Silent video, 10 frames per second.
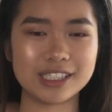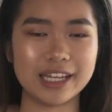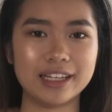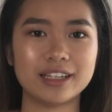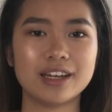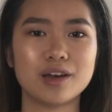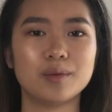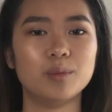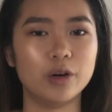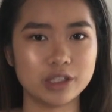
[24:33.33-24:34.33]

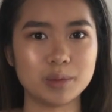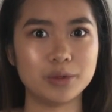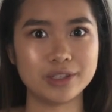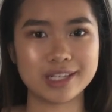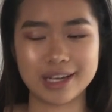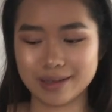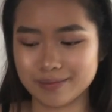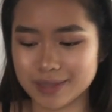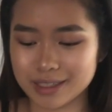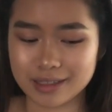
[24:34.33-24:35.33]
like multiple
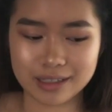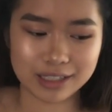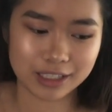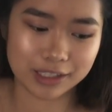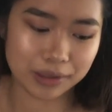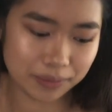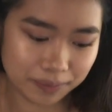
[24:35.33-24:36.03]
times. So